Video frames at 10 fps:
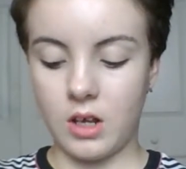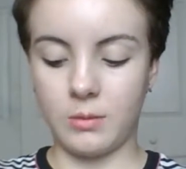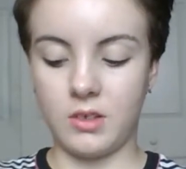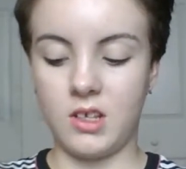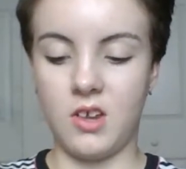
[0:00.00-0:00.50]

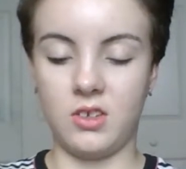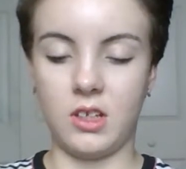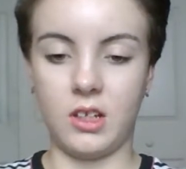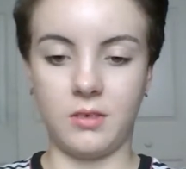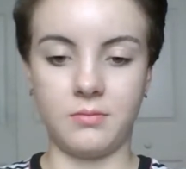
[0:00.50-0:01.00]
I'm just
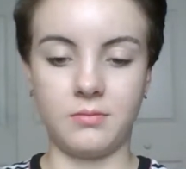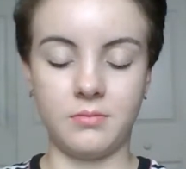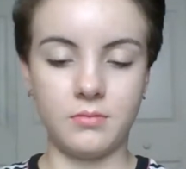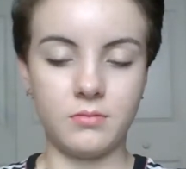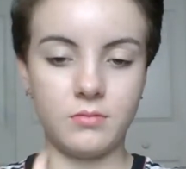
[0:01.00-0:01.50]
using
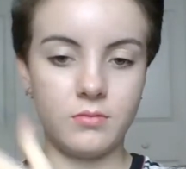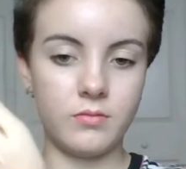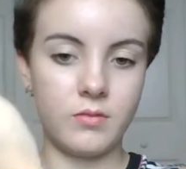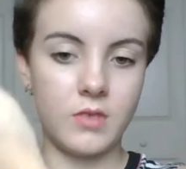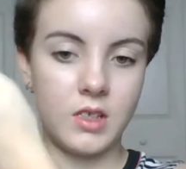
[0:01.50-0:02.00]

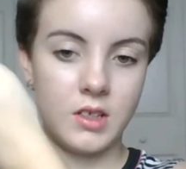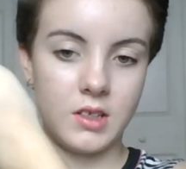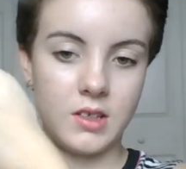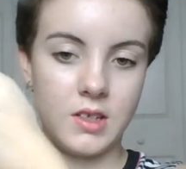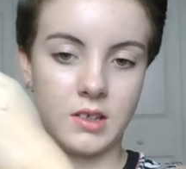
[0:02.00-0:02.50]

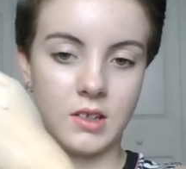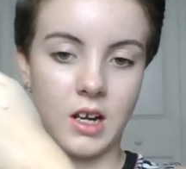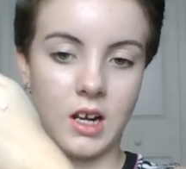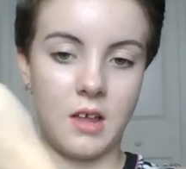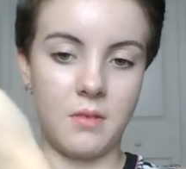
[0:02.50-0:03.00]
these
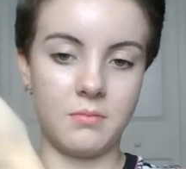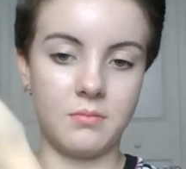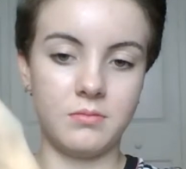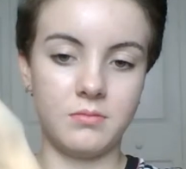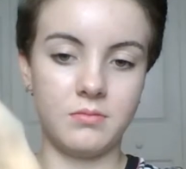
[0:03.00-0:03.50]
tiny
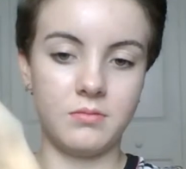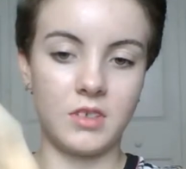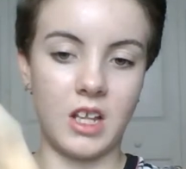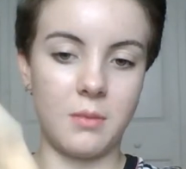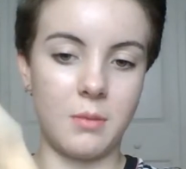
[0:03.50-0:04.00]

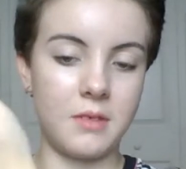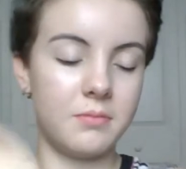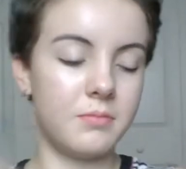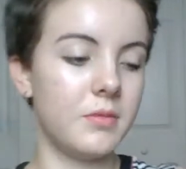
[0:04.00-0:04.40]
bit.